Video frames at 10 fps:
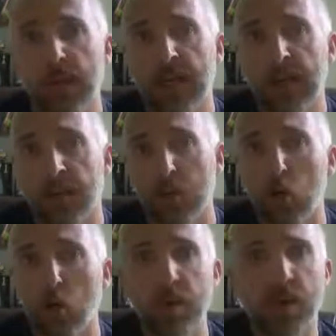is
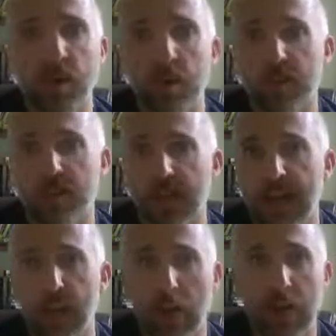open and honest
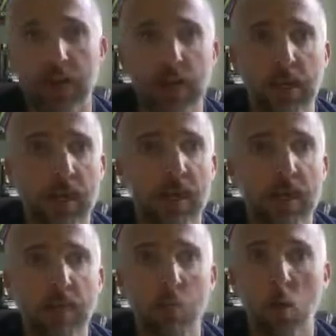dialogue,
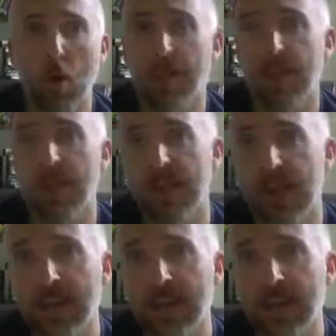and more often than not,